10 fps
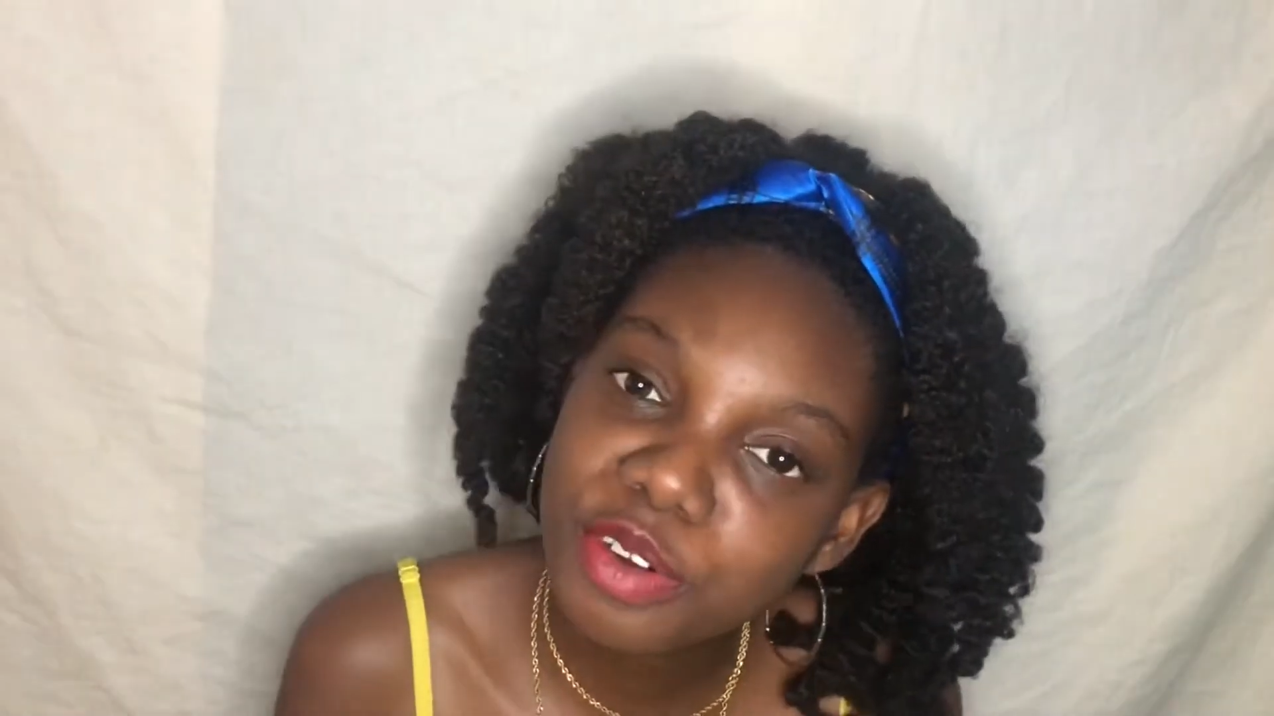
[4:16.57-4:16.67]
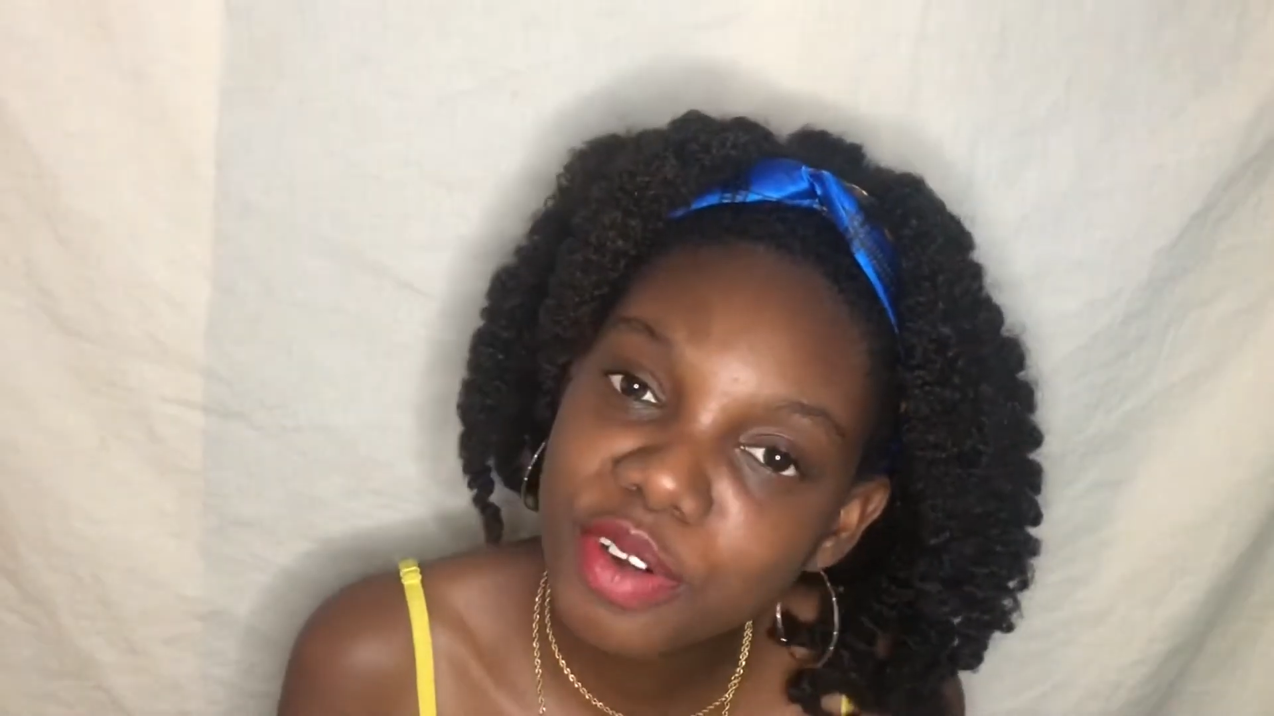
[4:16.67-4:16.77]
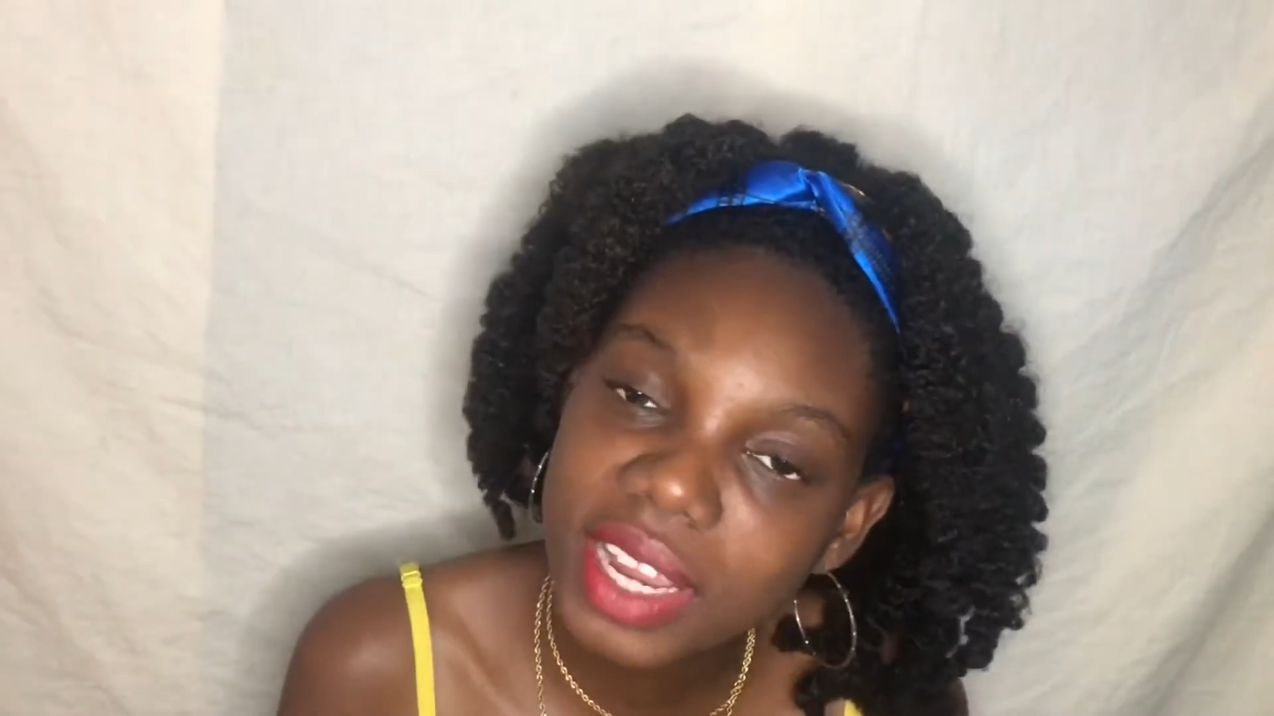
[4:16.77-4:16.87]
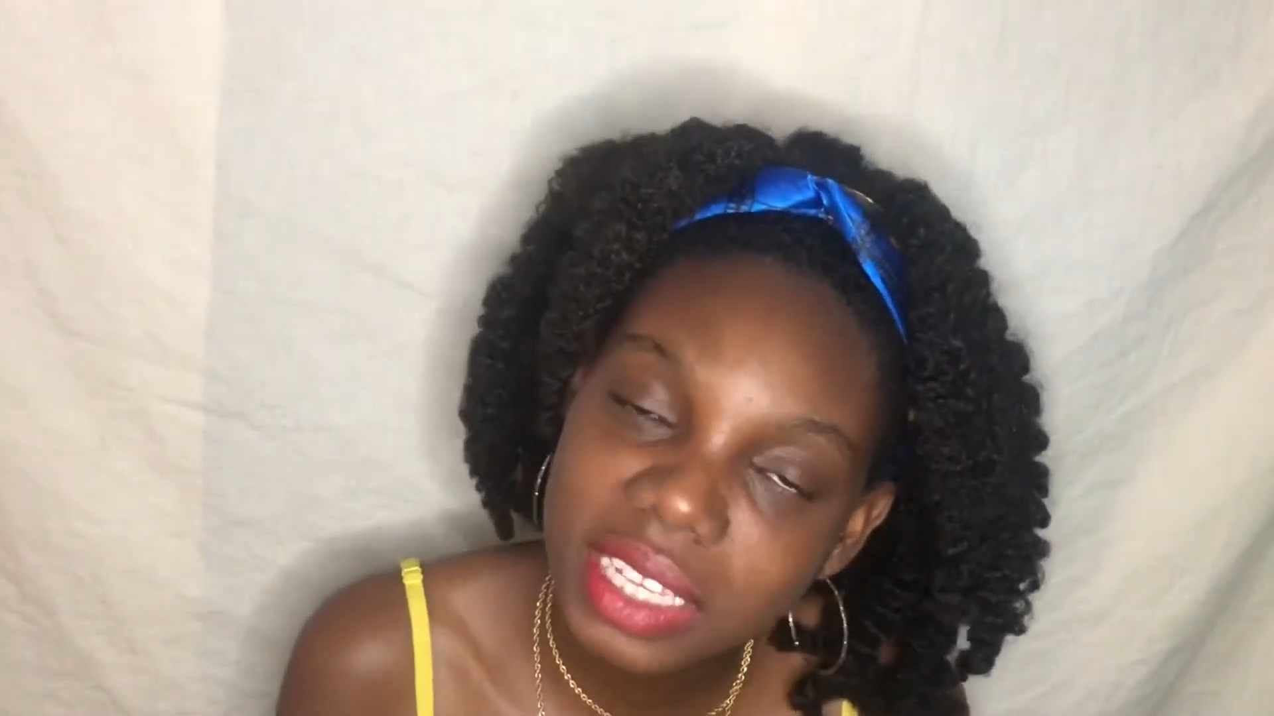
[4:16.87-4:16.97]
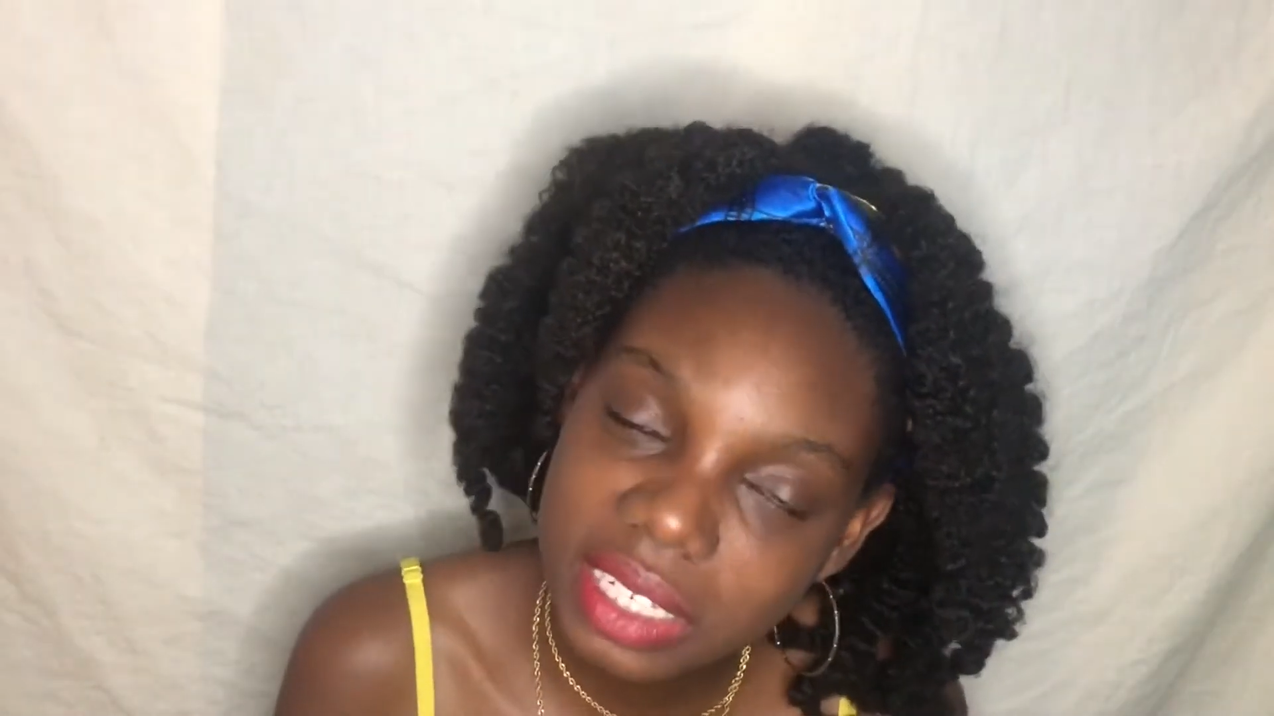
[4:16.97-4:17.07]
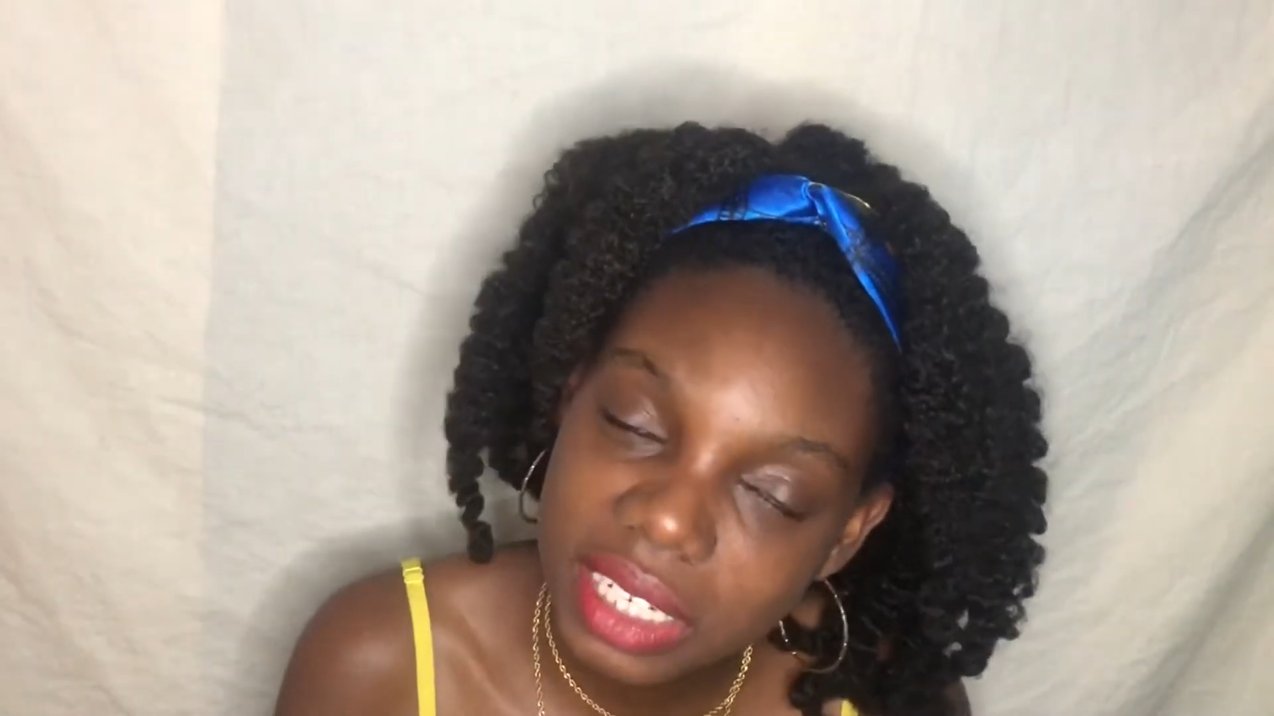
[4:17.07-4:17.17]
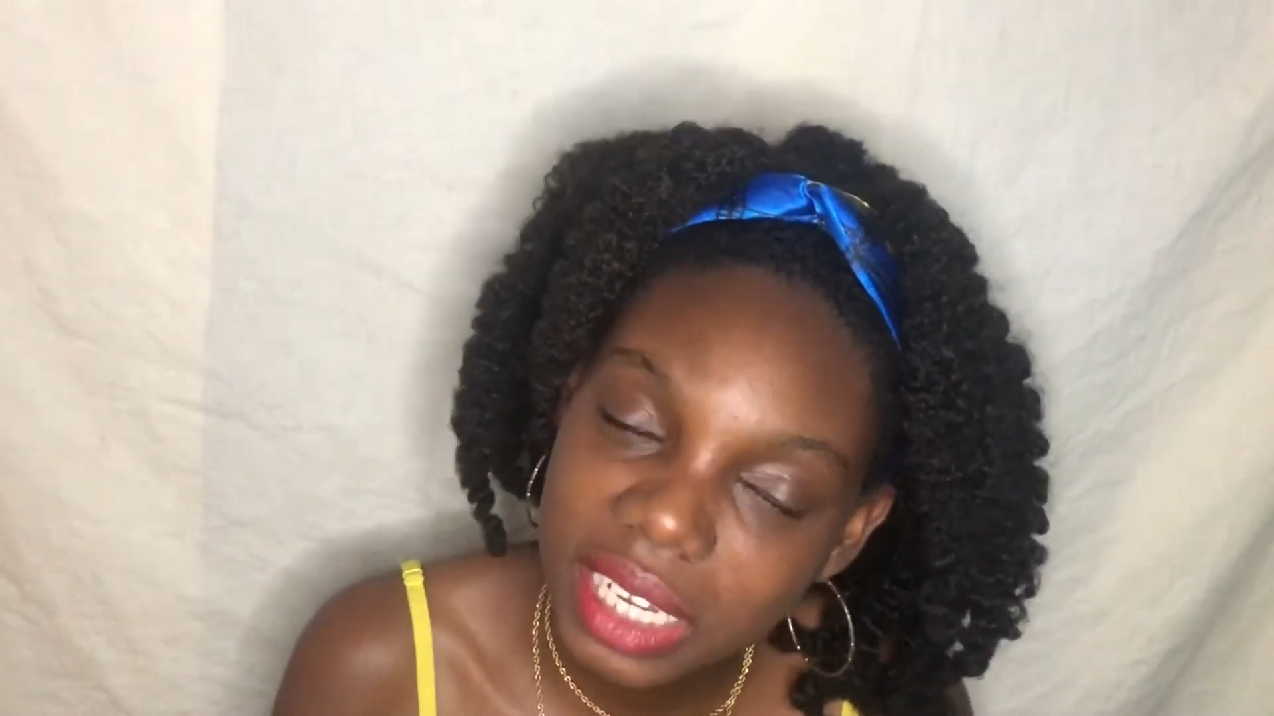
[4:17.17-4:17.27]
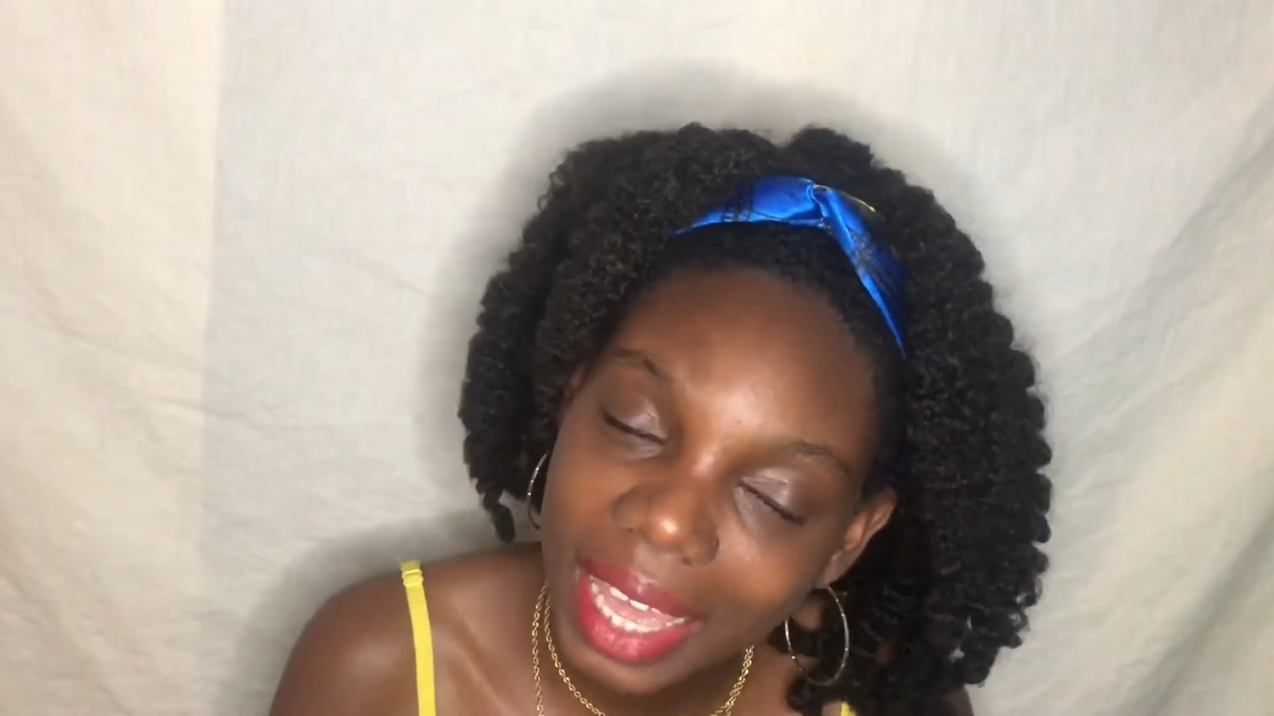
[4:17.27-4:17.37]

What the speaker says: crazy.